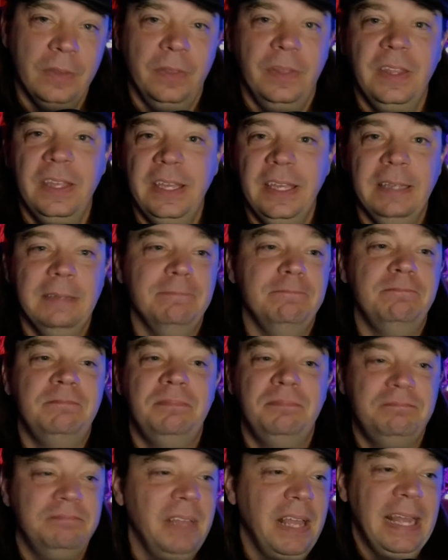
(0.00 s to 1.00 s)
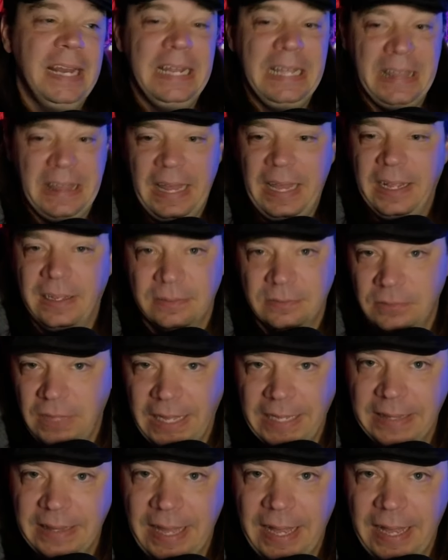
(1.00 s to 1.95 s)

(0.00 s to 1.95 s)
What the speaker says: the anything like